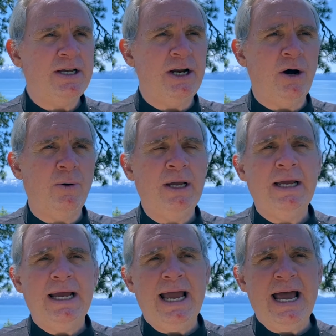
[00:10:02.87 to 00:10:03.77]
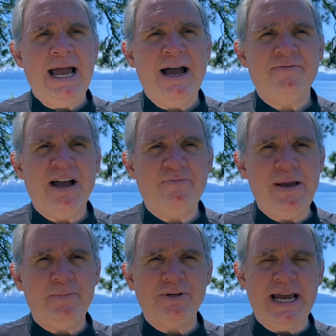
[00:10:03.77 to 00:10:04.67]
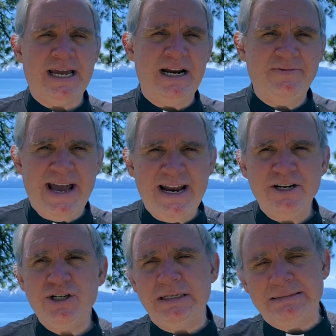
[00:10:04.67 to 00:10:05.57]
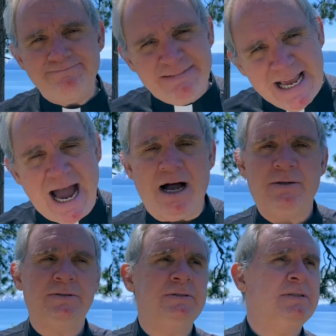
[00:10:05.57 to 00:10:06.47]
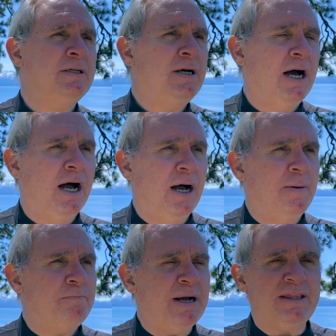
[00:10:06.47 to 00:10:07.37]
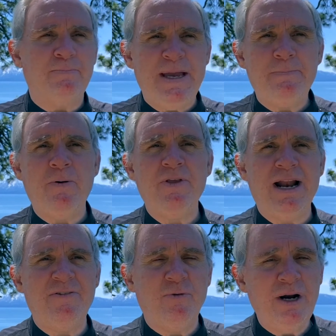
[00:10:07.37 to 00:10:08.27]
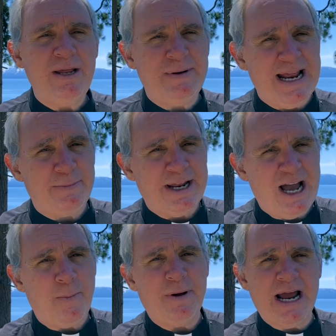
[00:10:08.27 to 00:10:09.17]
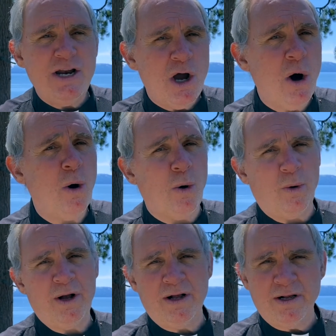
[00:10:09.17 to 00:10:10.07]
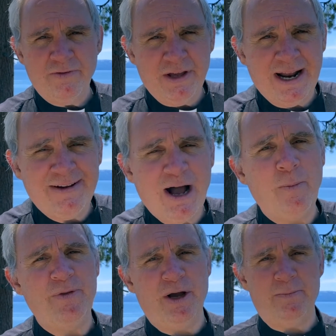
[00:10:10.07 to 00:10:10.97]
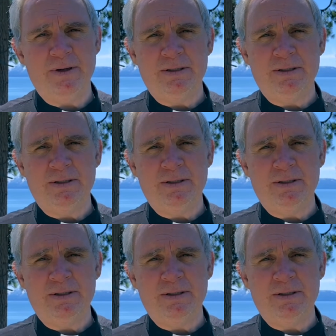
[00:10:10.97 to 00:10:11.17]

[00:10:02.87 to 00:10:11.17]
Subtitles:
you know, have people taken advantage? Yeah. But the people that I've really been able to help, and I know that I've helped them,